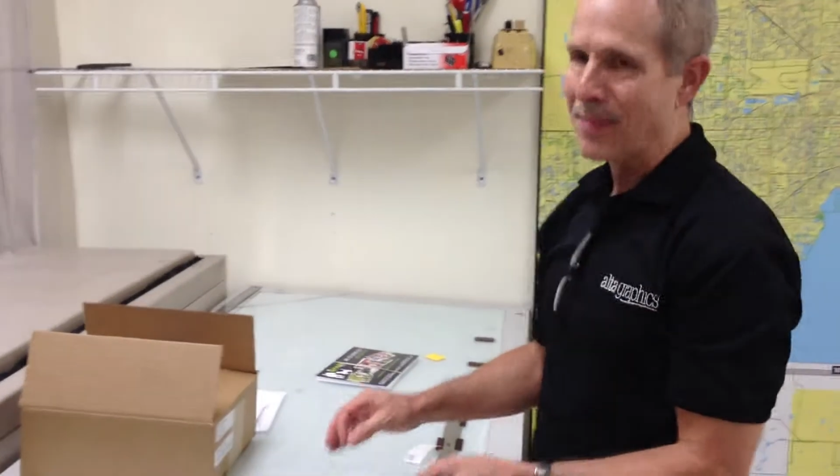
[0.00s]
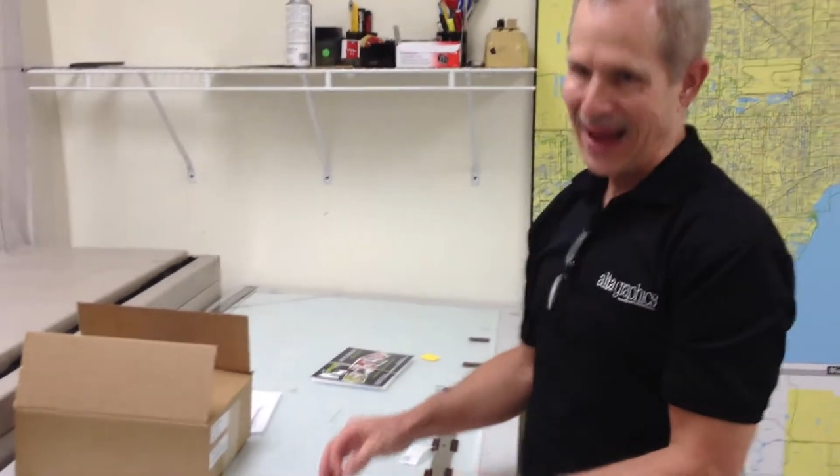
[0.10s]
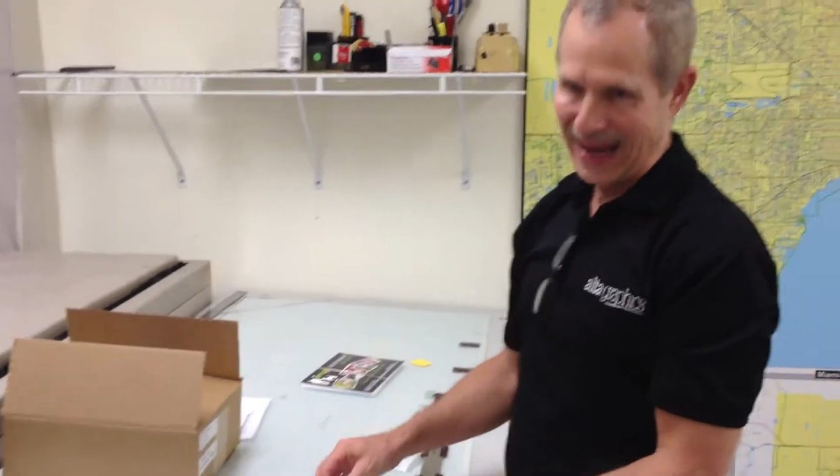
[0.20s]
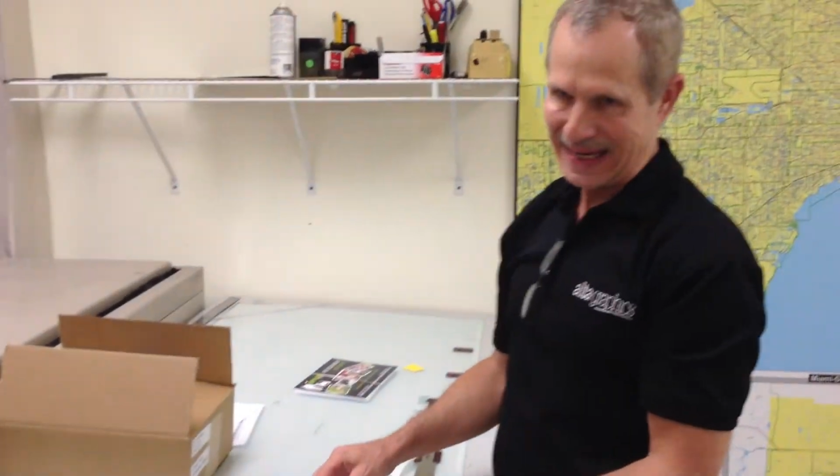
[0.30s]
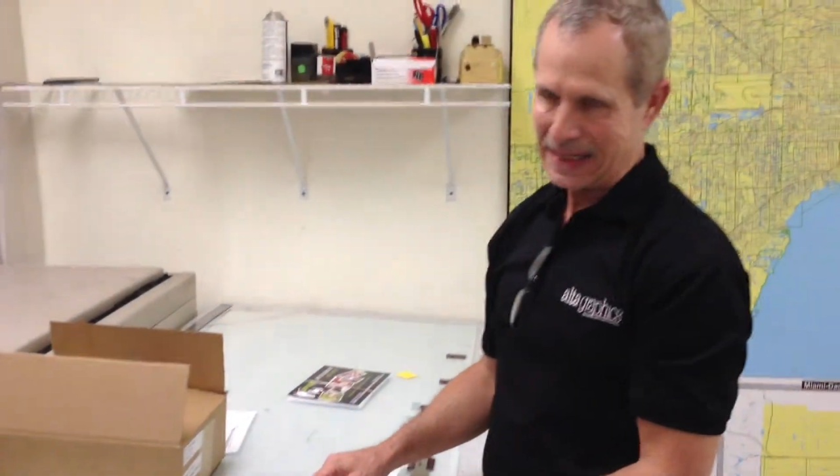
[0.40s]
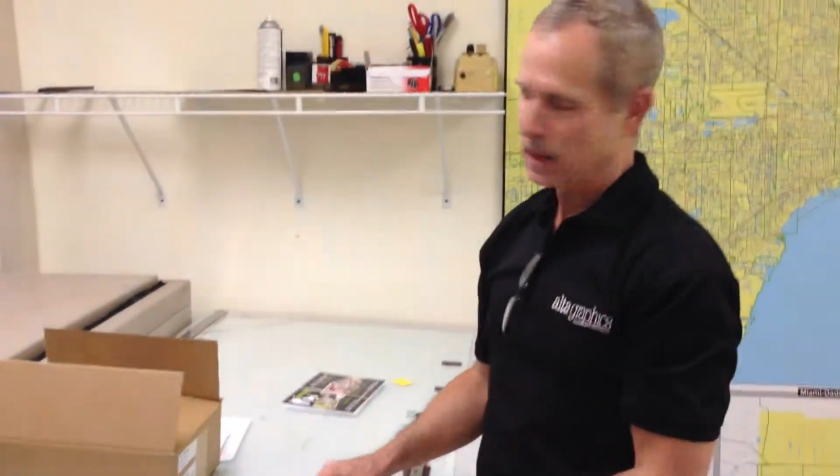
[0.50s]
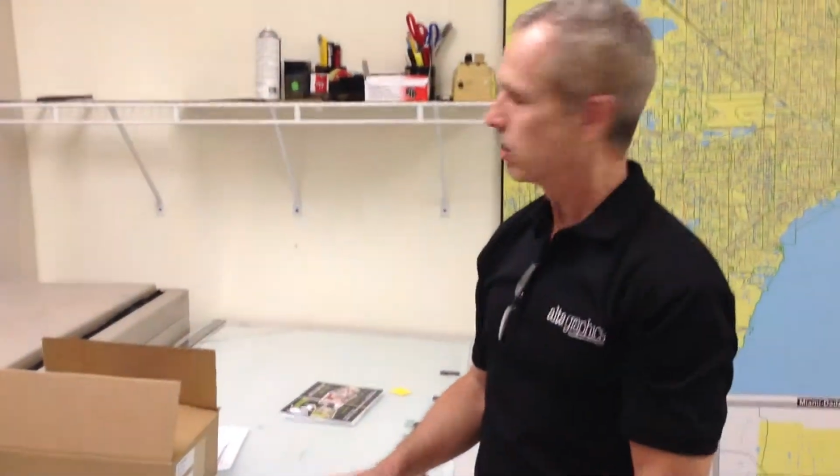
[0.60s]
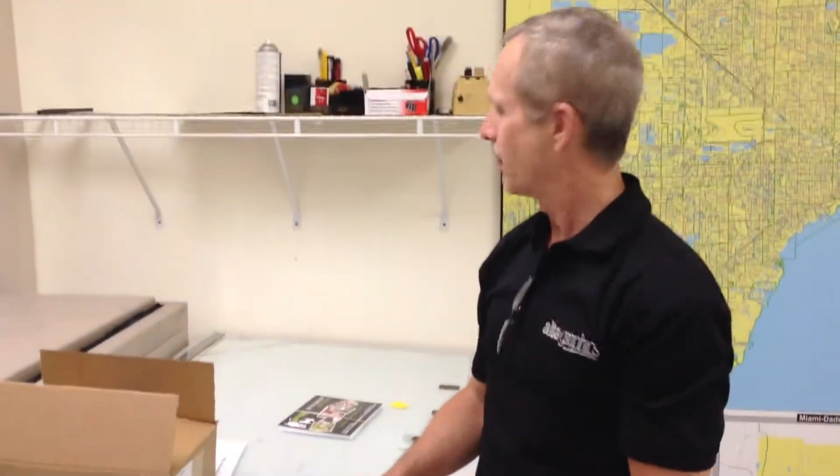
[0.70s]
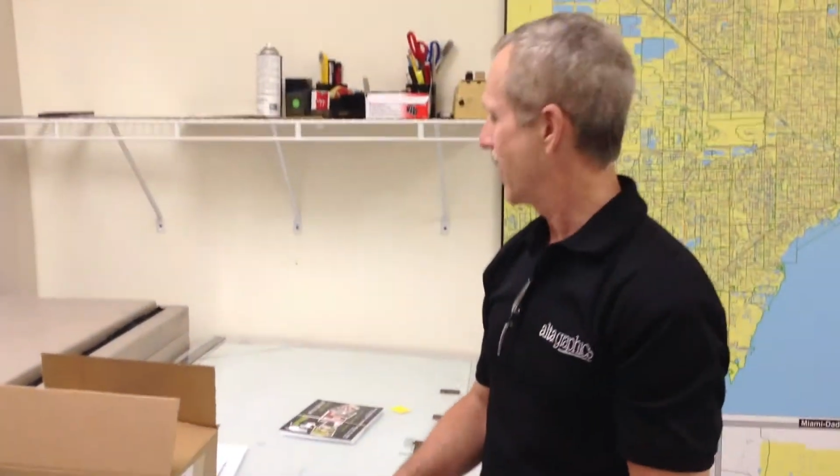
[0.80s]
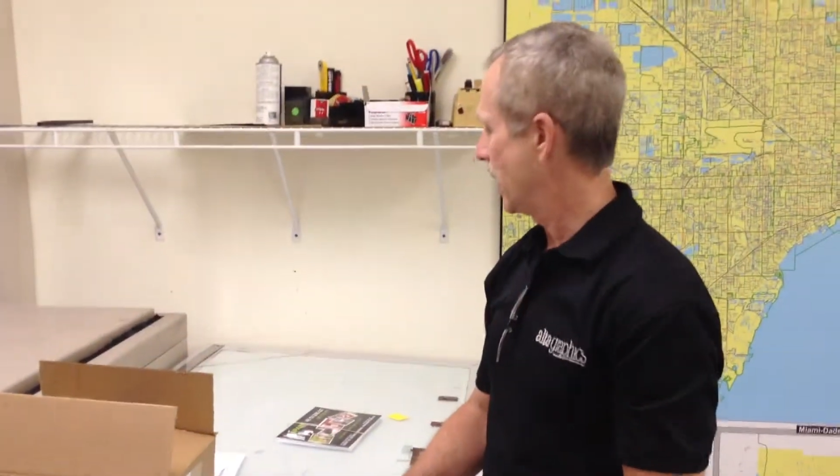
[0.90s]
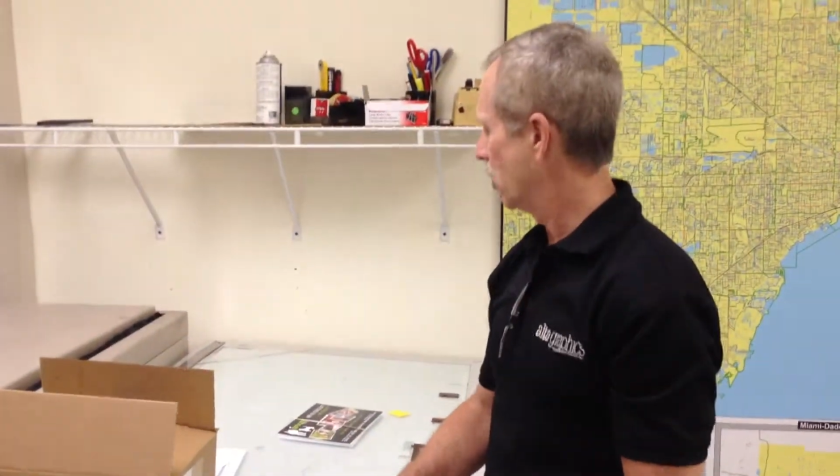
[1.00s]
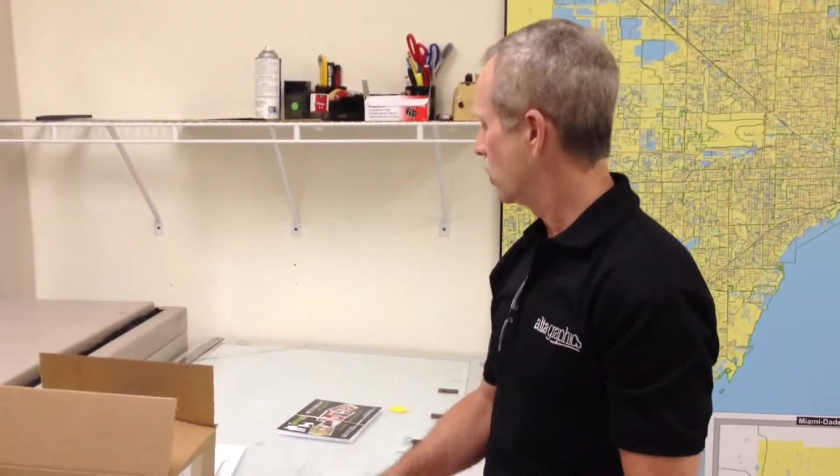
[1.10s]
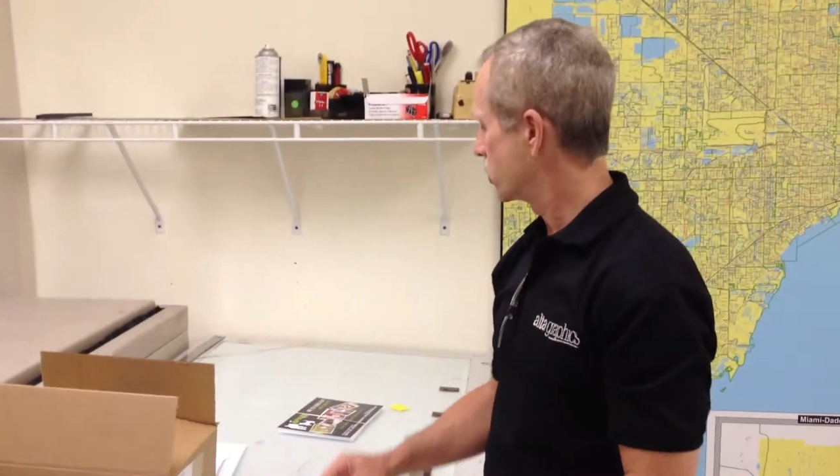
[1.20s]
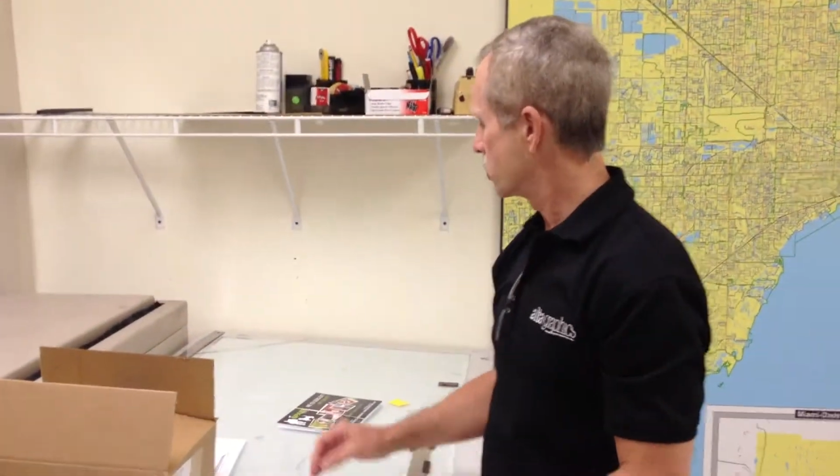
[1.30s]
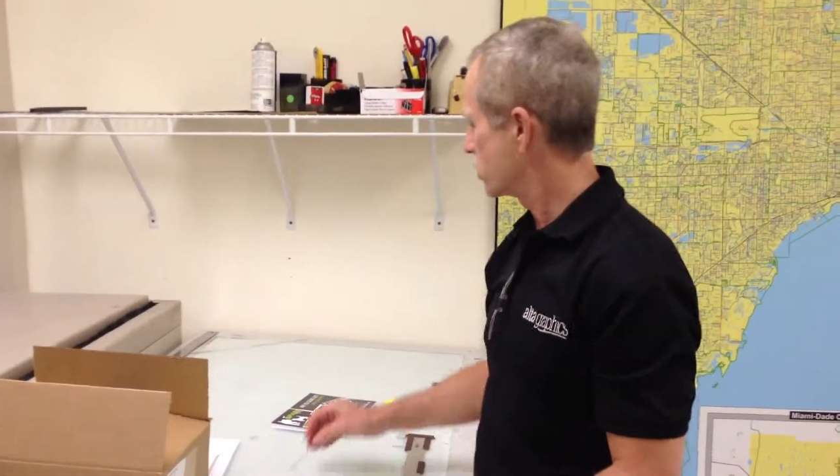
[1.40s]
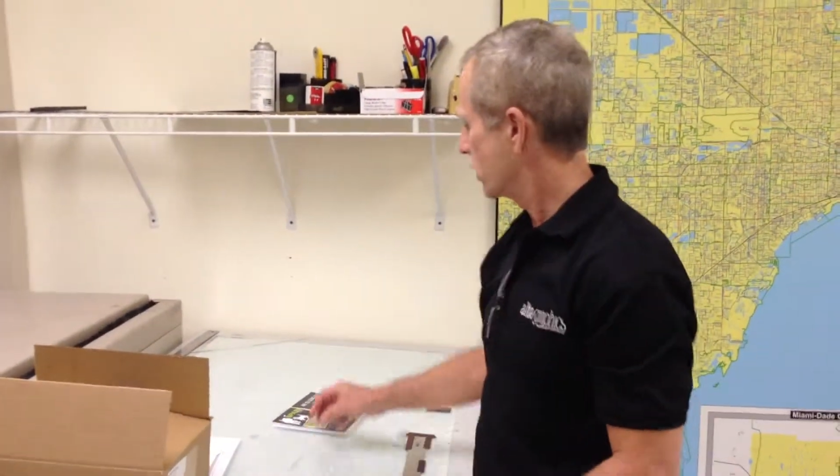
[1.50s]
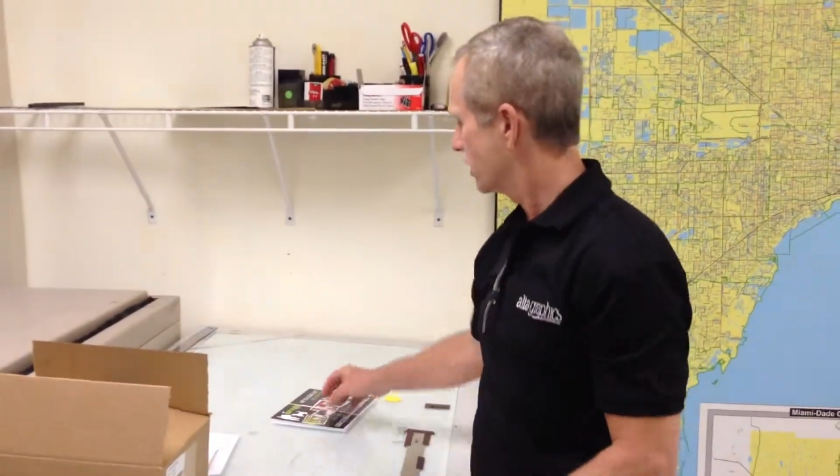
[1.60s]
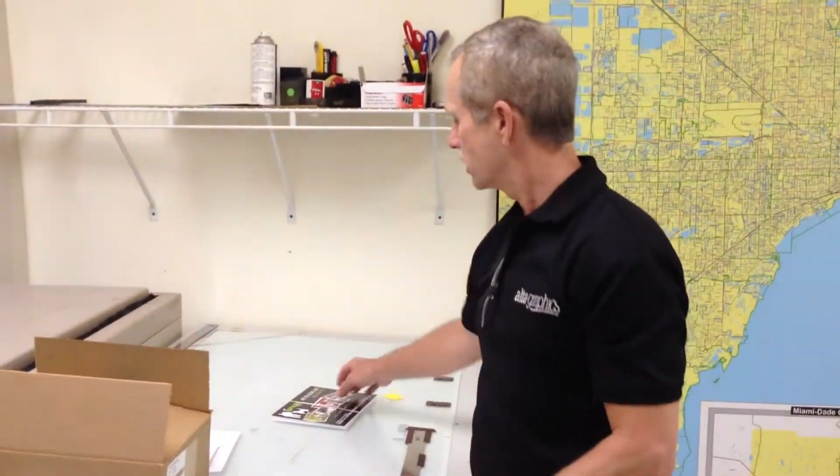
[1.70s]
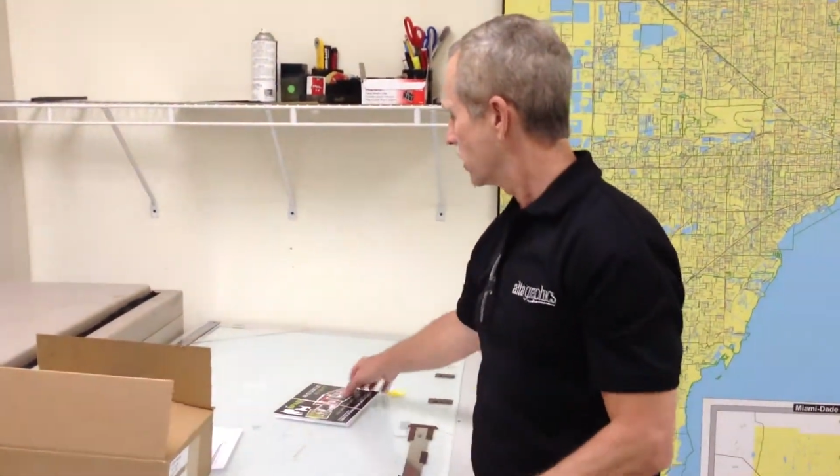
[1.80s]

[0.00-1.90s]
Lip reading: banding your mail, which is